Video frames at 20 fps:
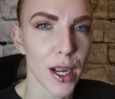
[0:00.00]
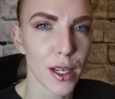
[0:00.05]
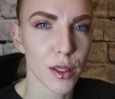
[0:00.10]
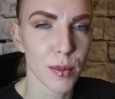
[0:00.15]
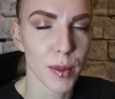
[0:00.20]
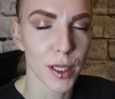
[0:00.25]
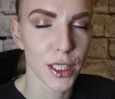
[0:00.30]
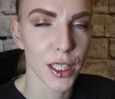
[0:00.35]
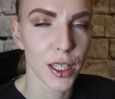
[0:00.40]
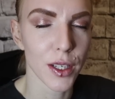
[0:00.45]
back
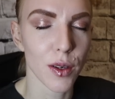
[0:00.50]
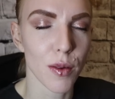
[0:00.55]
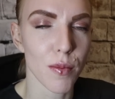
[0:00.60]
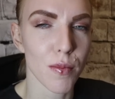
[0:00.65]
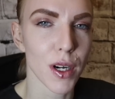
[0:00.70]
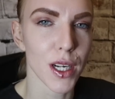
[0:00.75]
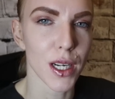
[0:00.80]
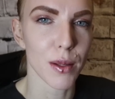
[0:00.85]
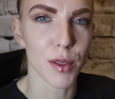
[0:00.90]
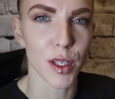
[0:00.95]
to my channel.
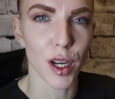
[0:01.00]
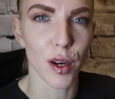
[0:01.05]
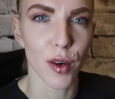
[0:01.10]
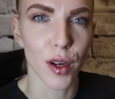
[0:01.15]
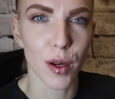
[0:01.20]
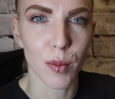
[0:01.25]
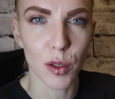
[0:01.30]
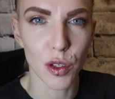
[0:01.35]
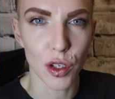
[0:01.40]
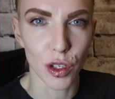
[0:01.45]
My name is
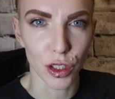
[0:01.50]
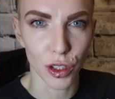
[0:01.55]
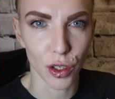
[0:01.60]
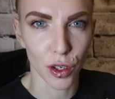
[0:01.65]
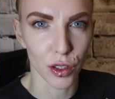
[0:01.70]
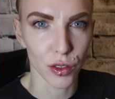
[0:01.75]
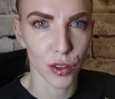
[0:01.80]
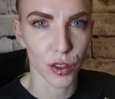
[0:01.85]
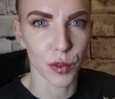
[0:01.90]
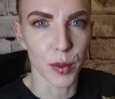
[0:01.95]
Ilona, I'm also
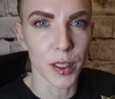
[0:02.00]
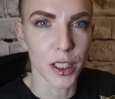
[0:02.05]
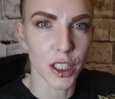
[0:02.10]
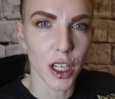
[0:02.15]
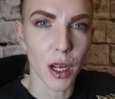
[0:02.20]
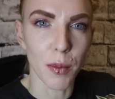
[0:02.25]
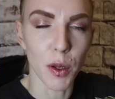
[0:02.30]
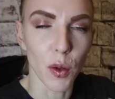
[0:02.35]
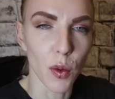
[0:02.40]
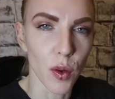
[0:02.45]
Chikara
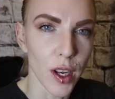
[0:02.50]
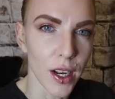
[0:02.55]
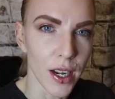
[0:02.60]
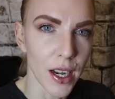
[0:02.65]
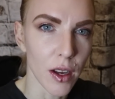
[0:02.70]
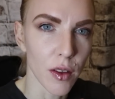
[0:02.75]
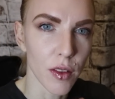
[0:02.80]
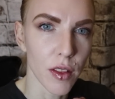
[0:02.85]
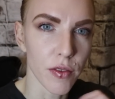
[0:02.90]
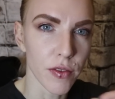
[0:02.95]
transformation, I'm an online
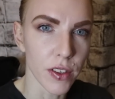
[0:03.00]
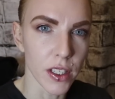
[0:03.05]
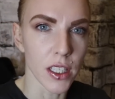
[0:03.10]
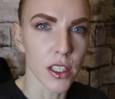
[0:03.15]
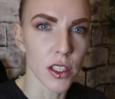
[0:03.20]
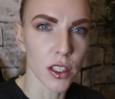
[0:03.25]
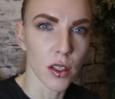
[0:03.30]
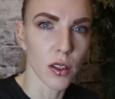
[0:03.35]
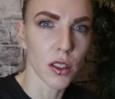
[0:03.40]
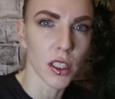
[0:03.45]
health and
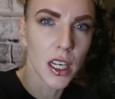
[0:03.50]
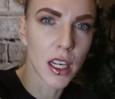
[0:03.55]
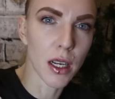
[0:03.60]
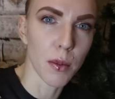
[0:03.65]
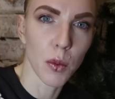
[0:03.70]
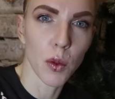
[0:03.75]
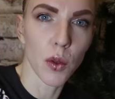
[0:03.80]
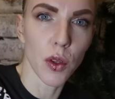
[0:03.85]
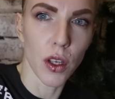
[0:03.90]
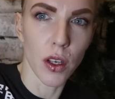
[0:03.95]
fitness coach and
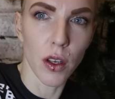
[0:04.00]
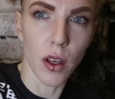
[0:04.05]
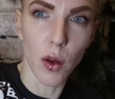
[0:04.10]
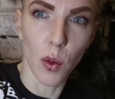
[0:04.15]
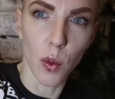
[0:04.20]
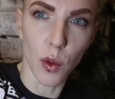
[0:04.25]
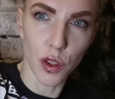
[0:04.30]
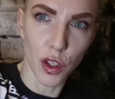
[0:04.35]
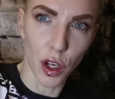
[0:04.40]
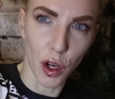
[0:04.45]
I'm
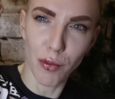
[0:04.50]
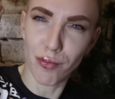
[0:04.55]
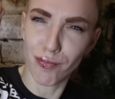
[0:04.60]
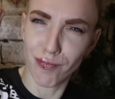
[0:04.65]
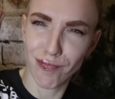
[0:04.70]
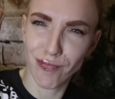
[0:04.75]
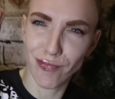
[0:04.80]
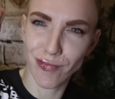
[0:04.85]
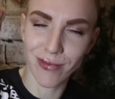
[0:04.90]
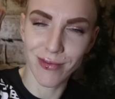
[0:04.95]
also,
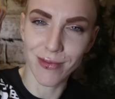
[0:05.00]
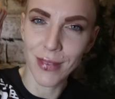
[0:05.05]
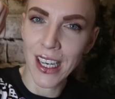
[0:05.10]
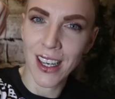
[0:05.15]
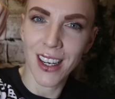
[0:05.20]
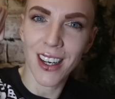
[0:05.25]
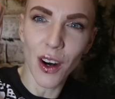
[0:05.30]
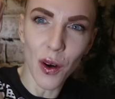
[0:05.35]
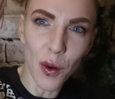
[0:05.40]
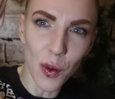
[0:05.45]

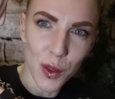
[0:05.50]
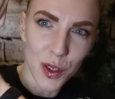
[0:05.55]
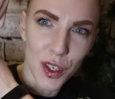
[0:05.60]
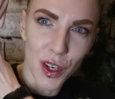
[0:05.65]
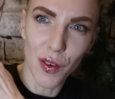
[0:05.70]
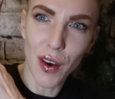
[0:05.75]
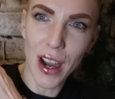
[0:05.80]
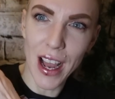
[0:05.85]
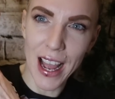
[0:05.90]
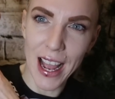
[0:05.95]

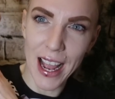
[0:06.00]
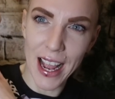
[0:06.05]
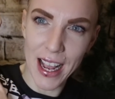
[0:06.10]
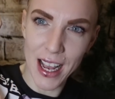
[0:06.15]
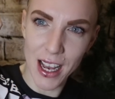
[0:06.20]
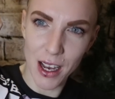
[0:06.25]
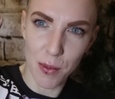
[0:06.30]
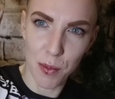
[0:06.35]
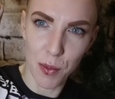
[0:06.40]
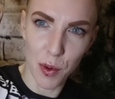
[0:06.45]
also
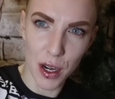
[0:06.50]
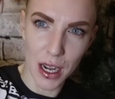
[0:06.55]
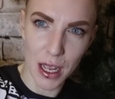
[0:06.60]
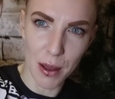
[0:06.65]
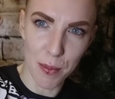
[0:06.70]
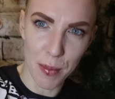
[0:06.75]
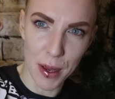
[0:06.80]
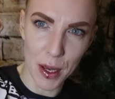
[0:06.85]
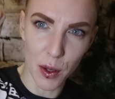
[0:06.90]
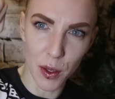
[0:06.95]
a
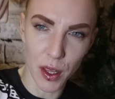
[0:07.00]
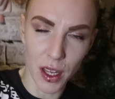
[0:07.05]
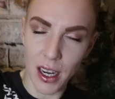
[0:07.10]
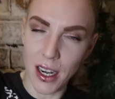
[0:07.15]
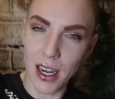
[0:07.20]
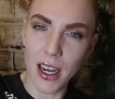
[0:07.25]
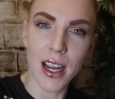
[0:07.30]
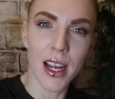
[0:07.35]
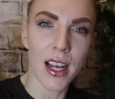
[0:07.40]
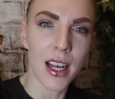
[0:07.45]

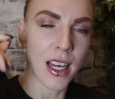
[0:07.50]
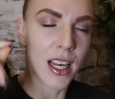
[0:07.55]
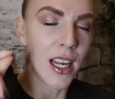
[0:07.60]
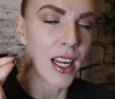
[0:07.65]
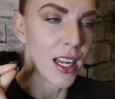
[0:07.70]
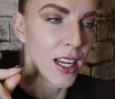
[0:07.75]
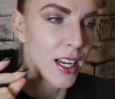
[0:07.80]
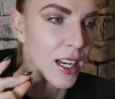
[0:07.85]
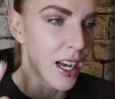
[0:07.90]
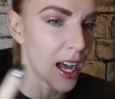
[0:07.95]
bodybuilder.
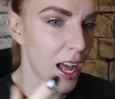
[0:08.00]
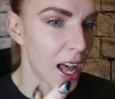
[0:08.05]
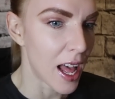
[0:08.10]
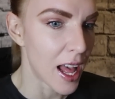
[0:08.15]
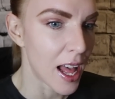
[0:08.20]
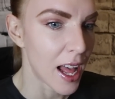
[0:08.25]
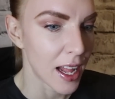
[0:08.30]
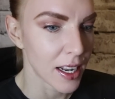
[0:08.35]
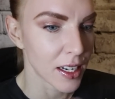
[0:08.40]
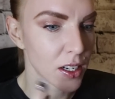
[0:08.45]

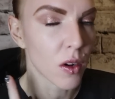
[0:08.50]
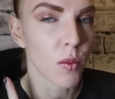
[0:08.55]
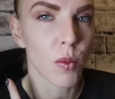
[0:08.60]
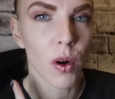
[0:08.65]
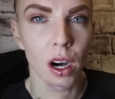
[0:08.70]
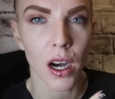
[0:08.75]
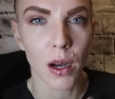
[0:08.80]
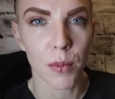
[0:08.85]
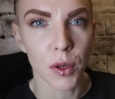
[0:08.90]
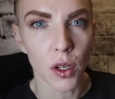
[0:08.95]
And
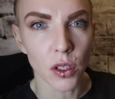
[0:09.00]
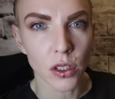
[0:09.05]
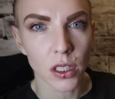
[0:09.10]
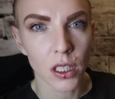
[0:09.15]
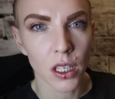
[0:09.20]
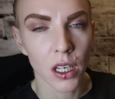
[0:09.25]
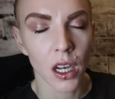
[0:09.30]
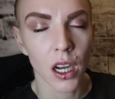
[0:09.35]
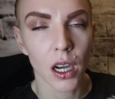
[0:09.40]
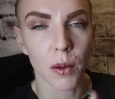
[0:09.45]
what I'm not,
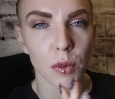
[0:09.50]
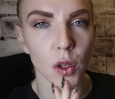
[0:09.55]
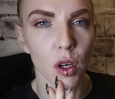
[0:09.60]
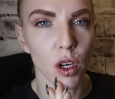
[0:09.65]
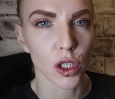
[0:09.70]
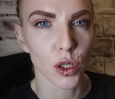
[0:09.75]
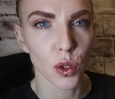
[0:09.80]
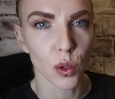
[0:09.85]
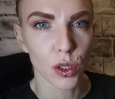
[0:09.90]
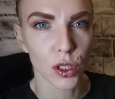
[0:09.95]
I'm
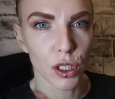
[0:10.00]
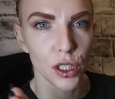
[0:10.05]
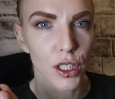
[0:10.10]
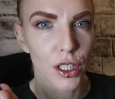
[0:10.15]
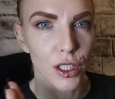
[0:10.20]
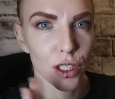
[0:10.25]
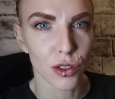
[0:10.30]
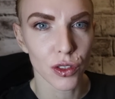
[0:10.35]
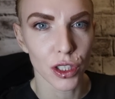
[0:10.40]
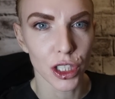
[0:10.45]
not a doctor, a
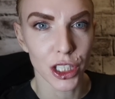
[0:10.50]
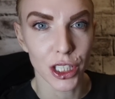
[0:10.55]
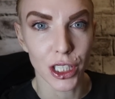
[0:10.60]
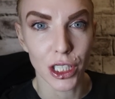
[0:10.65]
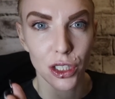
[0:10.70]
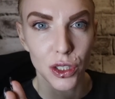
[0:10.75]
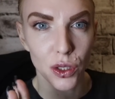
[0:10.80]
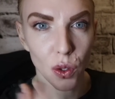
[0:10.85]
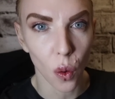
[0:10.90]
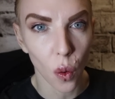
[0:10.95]

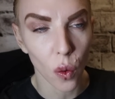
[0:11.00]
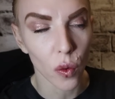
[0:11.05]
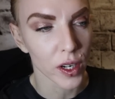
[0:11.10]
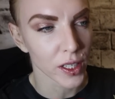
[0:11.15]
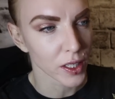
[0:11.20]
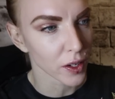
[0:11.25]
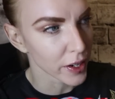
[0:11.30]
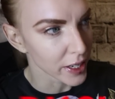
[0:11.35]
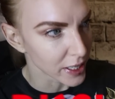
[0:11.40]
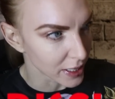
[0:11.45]
nutritionist or
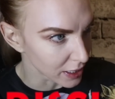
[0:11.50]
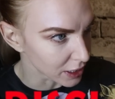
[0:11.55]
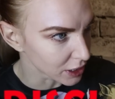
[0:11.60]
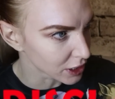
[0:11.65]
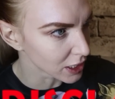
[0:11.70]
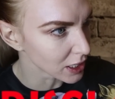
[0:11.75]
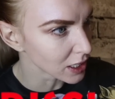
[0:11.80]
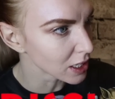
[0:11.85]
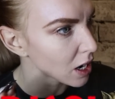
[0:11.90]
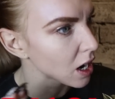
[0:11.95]
a
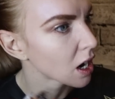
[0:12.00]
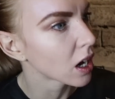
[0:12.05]
dietitian,